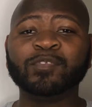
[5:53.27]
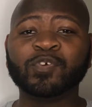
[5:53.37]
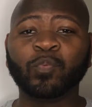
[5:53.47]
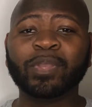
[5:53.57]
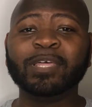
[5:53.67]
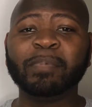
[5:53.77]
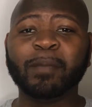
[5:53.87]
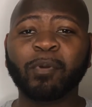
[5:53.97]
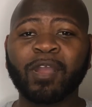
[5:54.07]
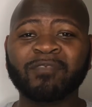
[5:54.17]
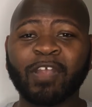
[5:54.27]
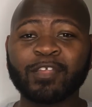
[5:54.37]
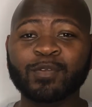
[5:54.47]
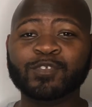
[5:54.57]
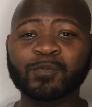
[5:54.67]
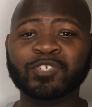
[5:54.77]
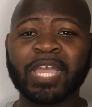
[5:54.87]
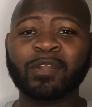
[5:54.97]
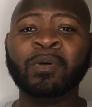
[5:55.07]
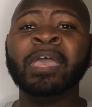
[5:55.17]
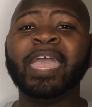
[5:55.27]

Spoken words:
to really be a part of our YouTube channel,